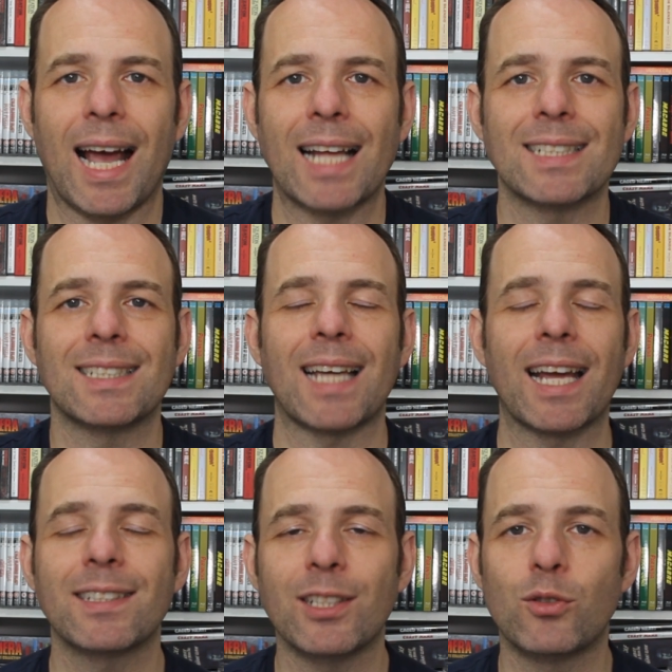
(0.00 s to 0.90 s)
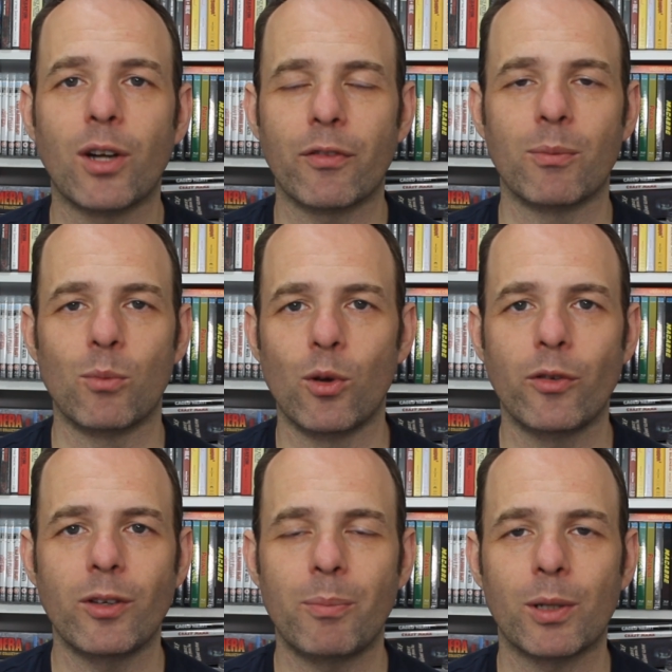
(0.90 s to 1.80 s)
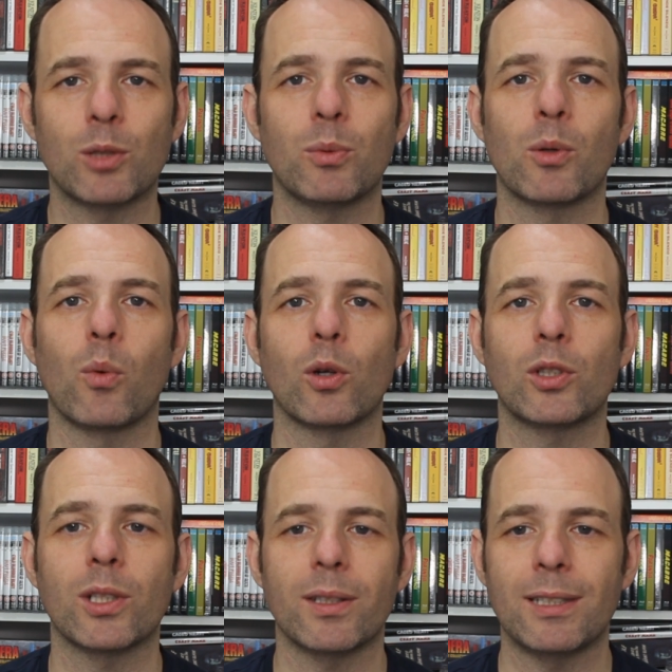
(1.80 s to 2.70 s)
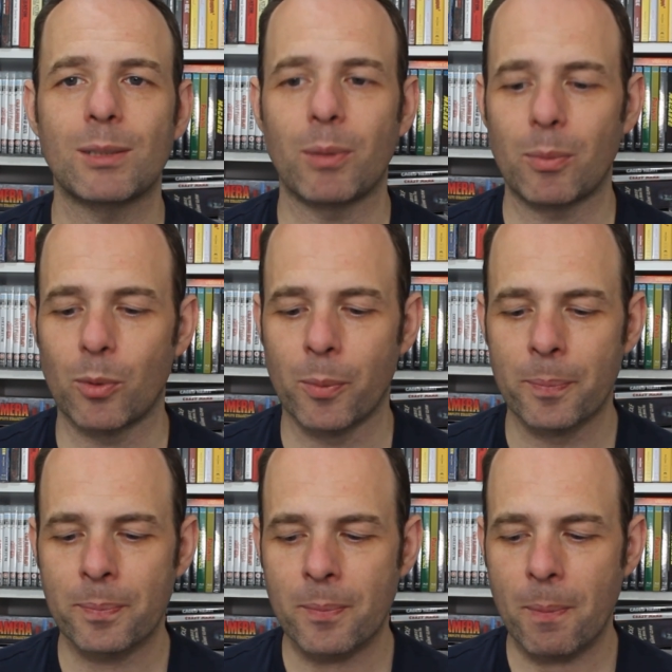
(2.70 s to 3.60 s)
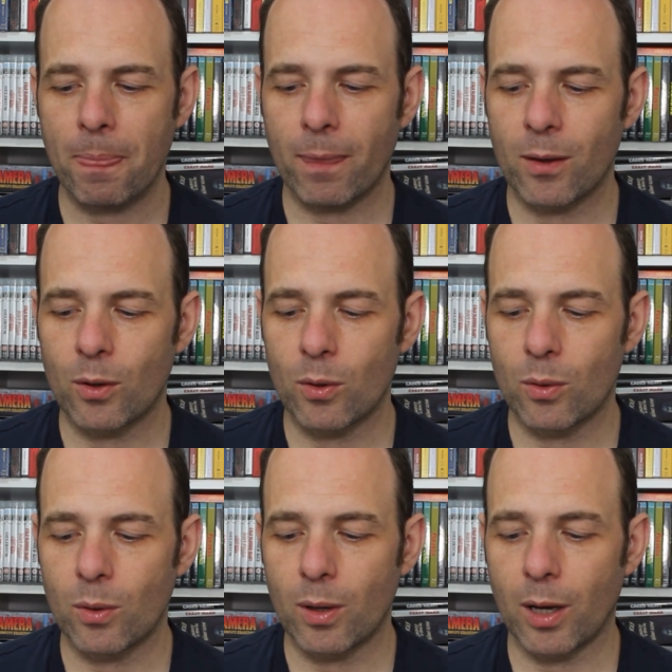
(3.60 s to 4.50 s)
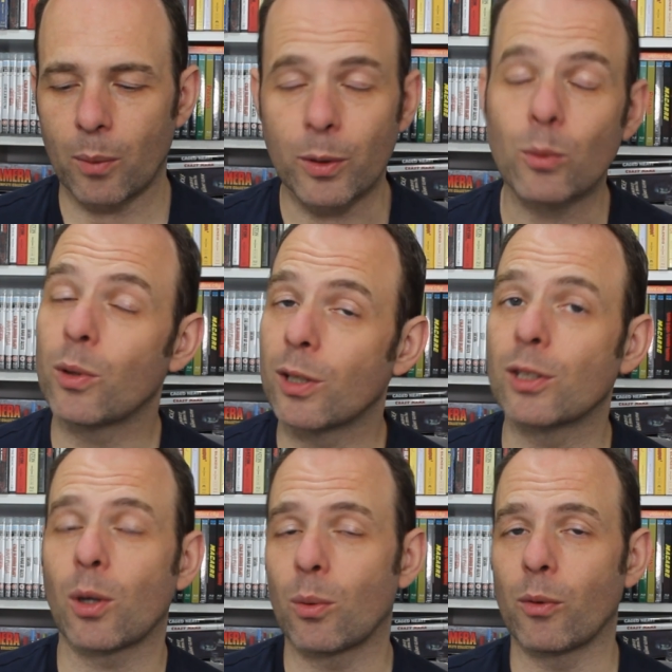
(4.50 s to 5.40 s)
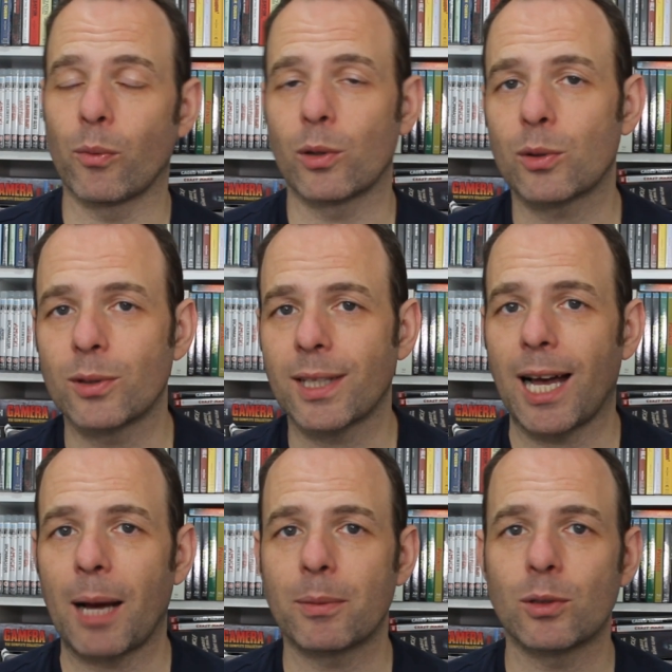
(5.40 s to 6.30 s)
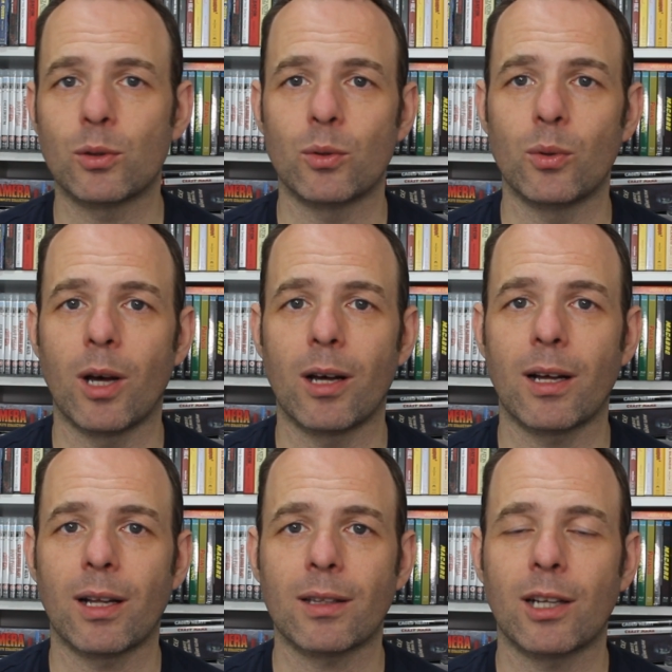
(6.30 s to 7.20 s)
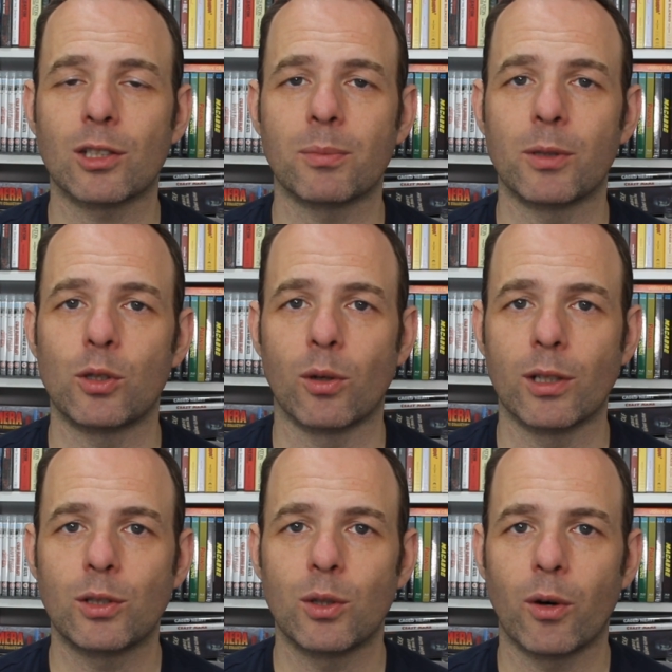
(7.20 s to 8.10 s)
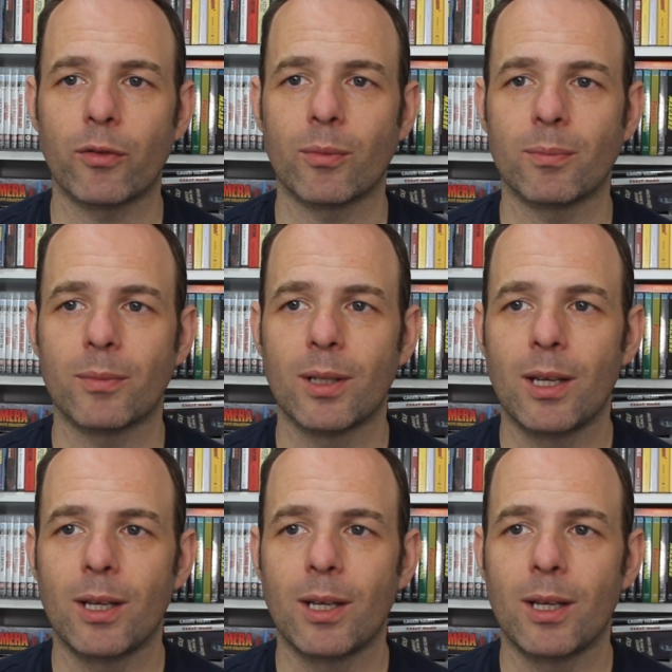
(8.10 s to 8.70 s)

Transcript: anxiety driven movie because we're watching these people and we know the result of what's going to happen to a large majority of them.